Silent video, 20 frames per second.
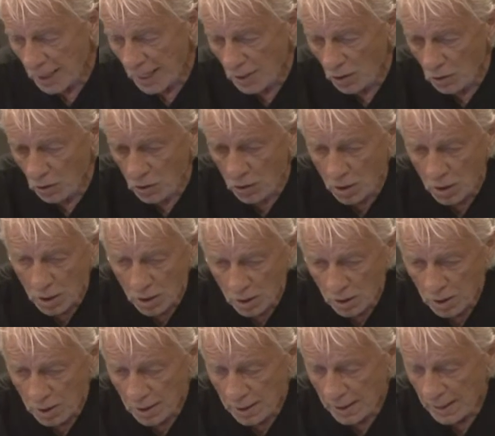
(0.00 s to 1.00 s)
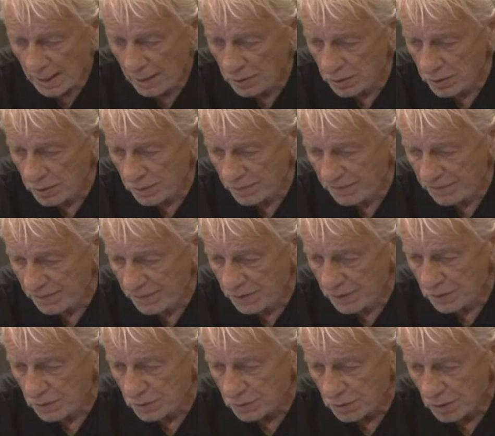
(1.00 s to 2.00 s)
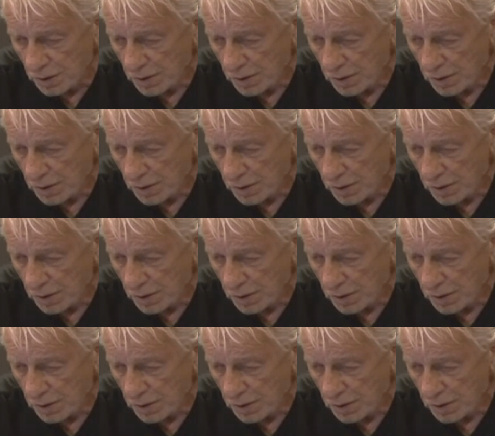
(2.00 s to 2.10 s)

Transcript: are out in the field,